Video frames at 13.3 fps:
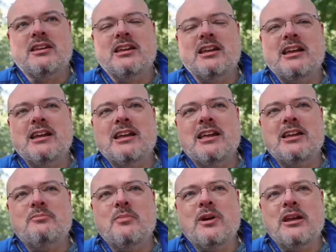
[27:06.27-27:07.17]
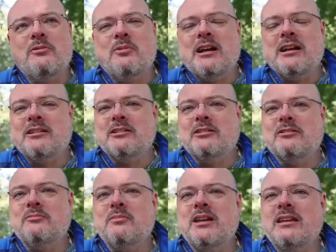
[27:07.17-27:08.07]
It might well
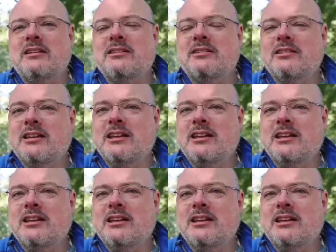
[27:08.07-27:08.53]
make